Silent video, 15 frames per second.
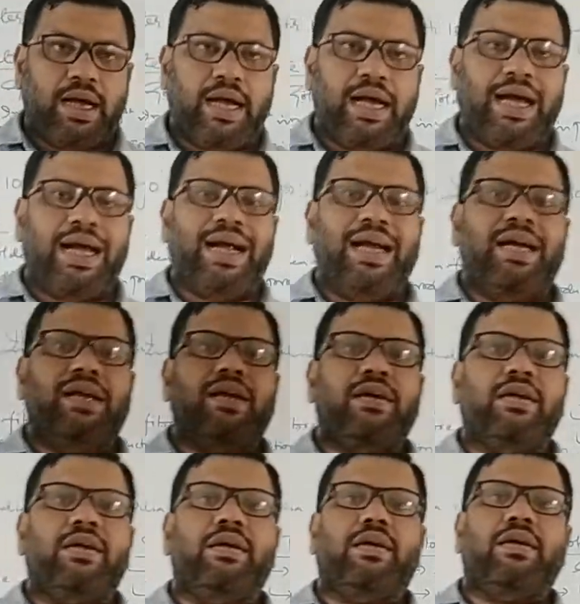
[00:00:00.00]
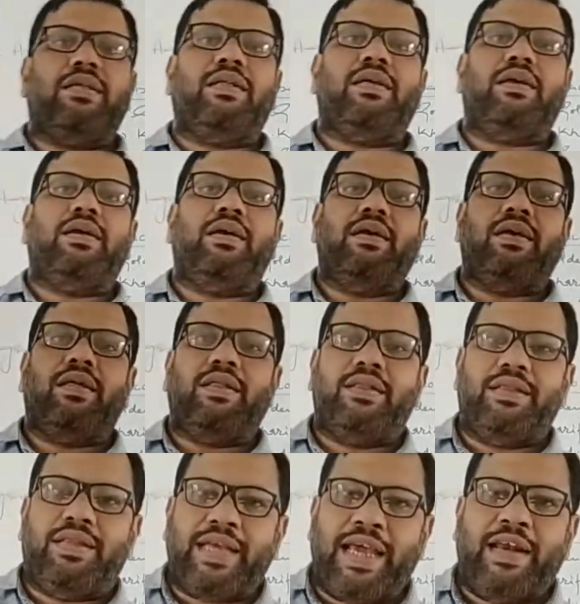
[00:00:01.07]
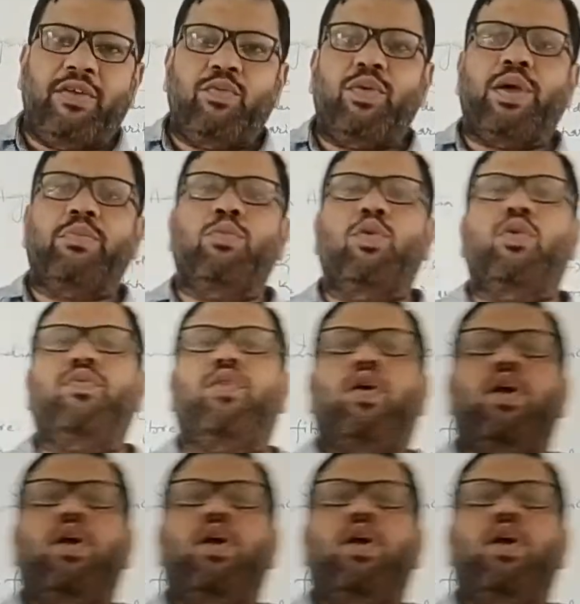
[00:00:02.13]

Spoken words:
And then we move